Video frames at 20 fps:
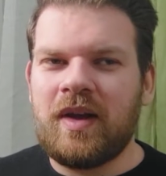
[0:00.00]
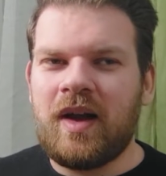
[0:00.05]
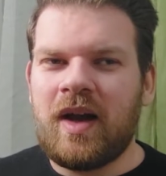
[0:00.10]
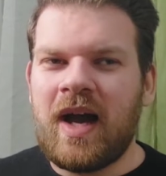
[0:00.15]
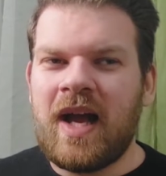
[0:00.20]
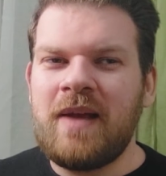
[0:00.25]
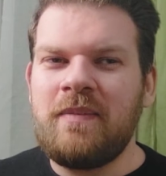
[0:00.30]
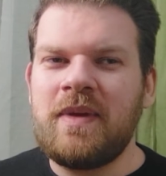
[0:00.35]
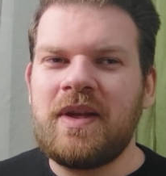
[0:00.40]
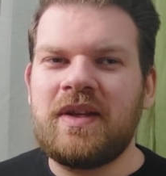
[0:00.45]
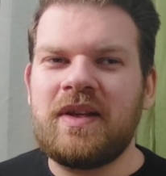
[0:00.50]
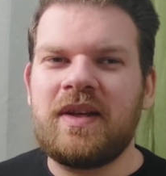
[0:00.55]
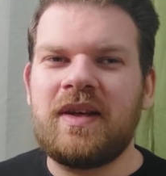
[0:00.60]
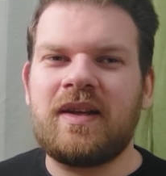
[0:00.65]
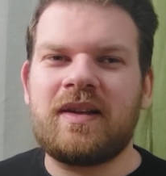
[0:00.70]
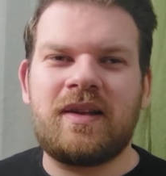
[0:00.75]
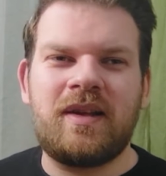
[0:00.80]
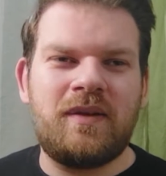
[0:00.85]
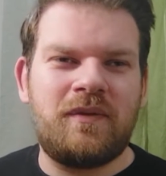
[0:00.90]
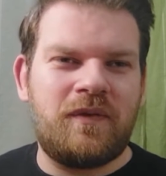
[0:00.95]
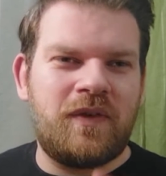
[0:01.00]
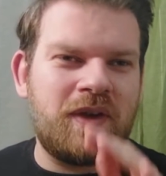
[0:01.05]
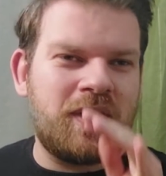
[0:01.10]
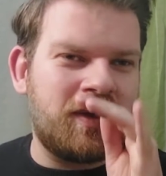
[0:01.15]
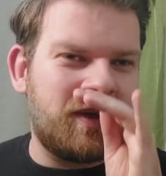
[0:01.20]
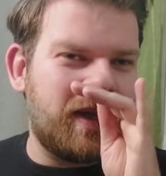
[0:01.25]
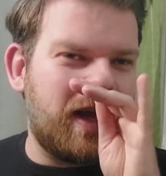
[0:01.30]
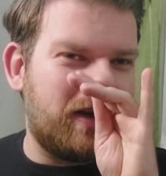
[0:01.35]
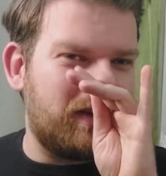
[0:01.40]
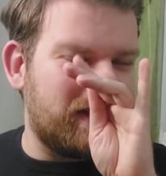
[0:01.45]
I immediately
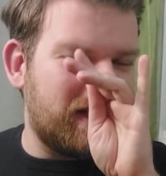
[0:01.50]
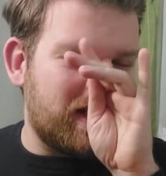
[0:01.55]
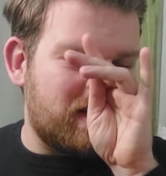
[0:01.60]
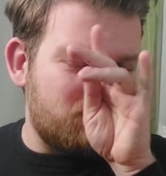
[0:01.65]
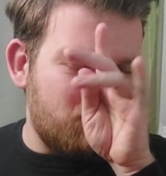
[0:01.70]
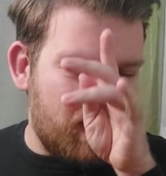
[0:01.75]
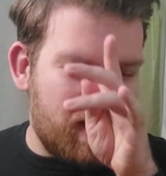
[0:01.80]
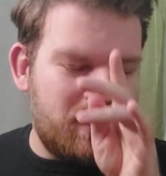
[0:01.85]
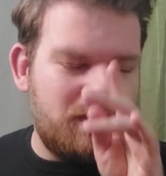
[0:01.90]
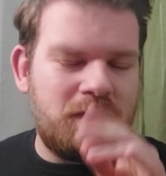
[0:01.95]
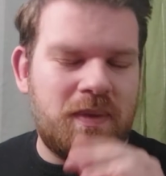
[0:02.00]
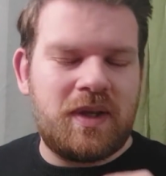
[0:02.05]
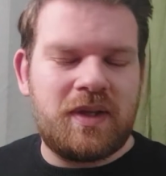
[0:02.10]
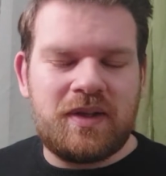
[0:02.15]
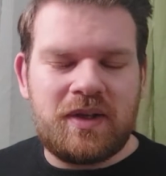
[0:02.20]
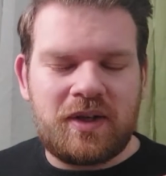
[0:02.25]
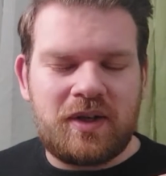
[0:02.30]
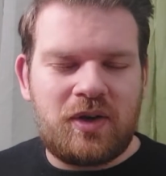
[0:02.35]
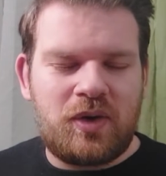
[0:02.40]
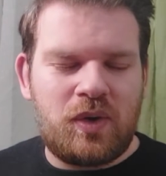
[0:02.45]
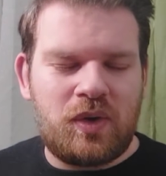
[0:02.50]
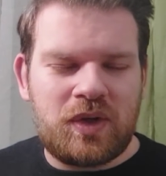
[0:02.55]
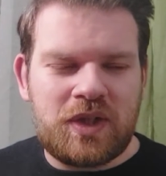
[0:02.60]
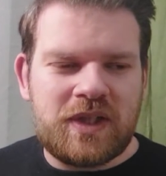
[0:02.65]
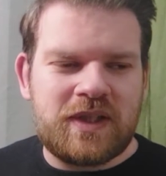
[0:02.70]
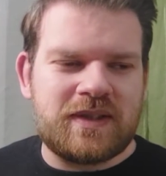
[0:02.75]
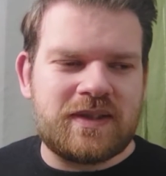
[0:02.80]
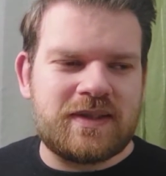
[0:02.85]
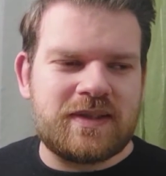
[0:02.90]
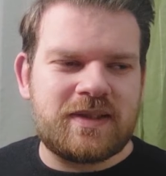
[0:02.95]
figured out that might be the
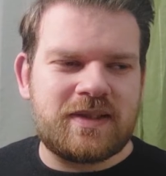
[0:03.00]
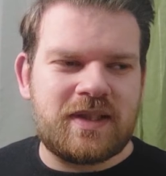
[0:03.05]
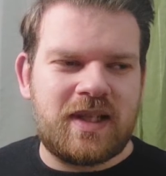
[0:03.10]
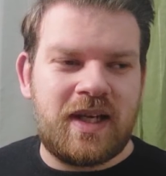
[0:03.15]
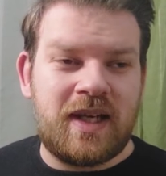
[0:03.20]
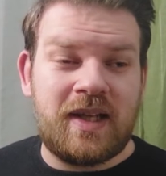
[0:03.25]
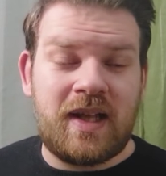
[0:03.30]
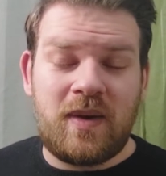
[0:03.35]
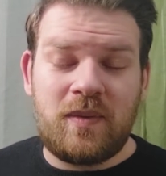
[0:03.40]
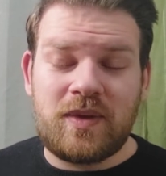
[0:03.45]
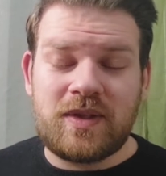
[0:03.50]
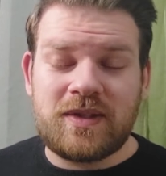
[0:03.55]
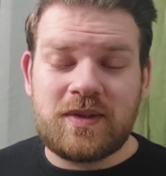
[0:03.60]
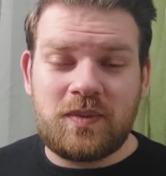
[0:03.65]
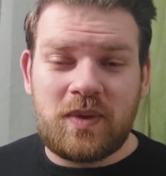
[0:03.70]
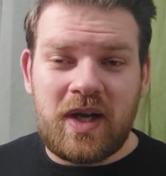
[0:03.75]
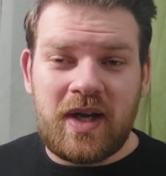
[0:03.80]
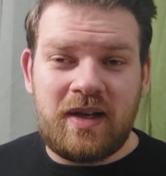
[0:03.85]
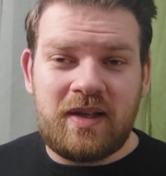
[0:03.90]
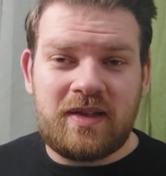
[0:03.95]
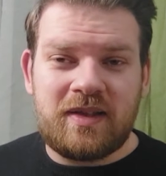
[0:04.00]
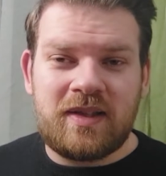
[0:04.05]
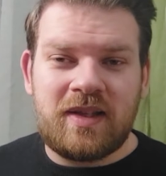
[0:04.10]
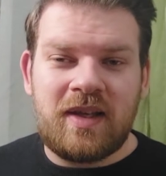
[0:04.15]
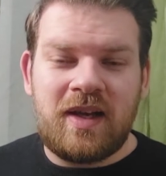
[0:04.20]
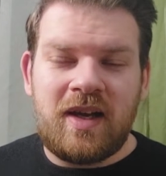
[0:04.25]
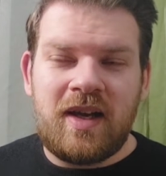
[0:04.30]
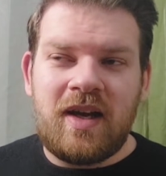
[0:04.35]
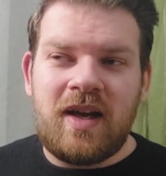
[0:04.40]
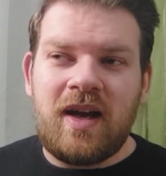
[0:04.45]
chorus, and I was right.
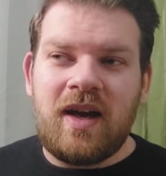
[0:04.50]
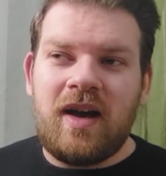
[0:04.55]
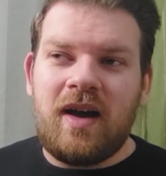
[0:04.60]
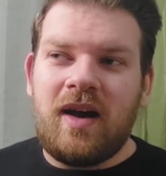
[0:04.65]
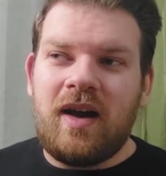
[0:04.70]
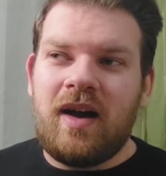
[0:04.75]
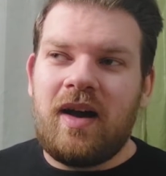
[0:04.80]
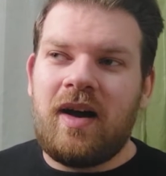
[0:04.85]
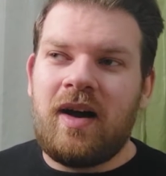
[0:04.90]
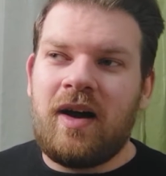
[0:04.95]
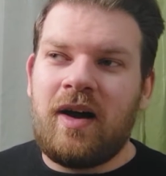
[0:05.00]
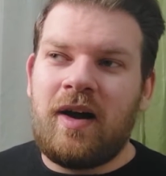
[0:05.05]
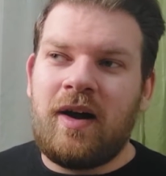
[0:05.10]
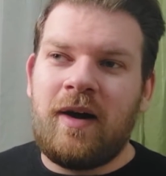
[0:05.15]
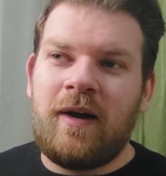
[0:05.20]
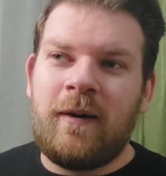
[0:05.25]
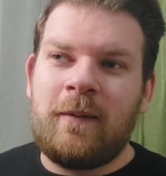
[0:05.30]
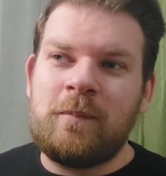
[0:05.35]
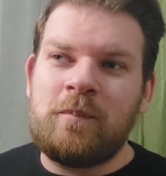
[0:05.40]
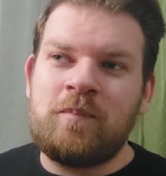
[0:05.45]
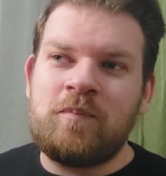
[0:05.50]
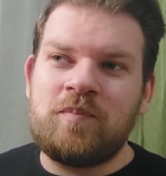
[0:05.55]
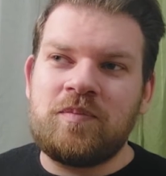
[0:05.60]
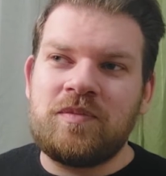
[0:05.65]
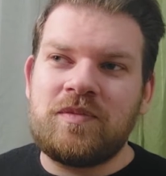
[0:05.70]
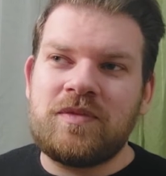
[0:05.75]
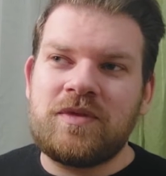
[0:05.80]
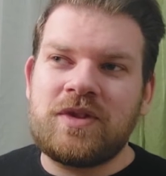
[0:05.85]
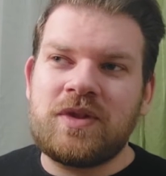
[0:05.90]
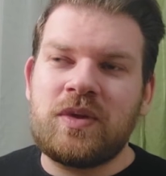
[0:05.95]

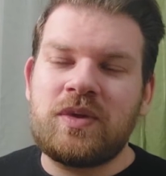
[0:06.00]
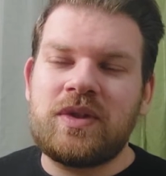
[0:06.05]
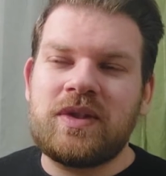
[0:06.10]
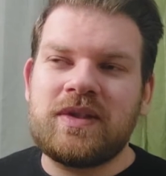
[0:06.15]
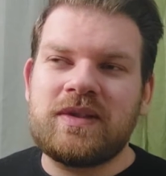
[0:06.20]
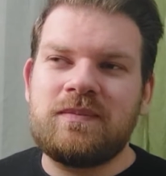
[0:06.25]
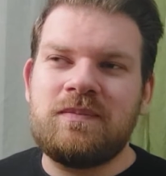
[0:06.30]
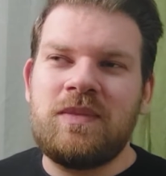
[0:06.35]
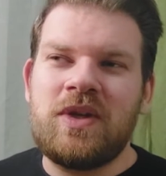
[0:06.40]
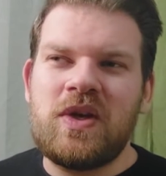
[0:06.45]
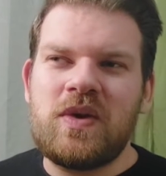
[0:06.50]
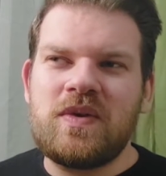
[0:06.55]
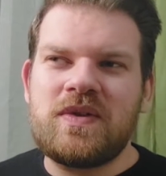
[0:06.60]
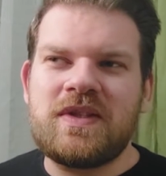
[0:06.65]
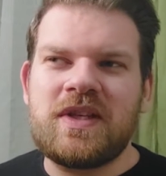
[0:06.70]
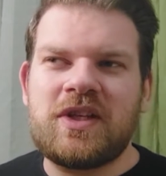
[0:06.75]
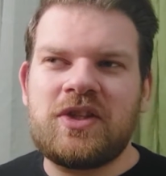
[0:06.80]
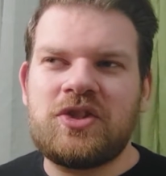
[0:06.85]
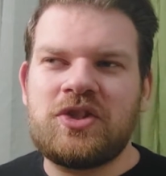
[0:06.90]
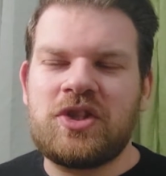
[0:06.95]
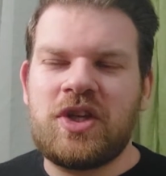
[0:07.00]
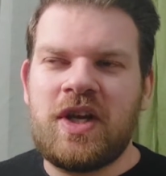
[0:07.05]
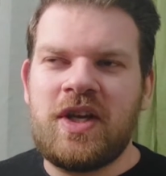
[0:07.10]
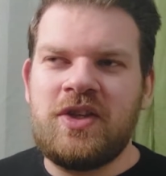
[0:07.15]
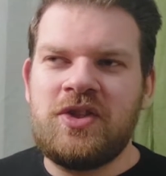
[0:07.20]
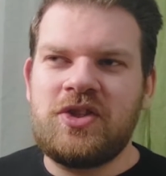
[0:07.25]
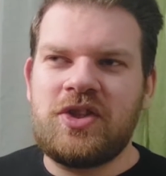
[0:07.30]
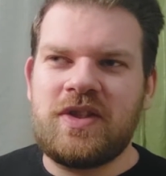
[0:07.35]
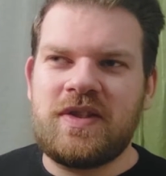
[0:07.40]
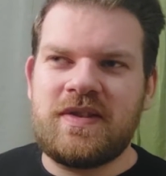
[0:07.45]
So the music
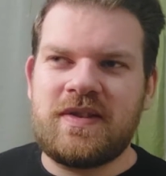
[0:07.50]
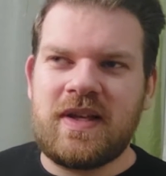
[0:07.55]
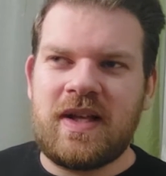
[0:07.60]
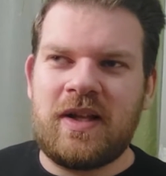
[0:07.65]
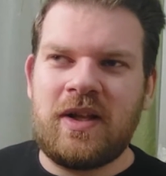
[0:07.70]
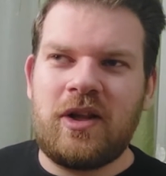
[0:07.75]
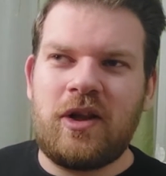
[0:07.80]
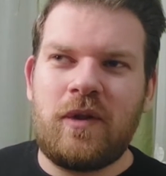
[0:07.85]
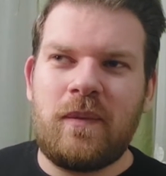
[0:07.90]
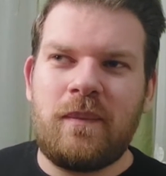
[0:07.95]
changes a little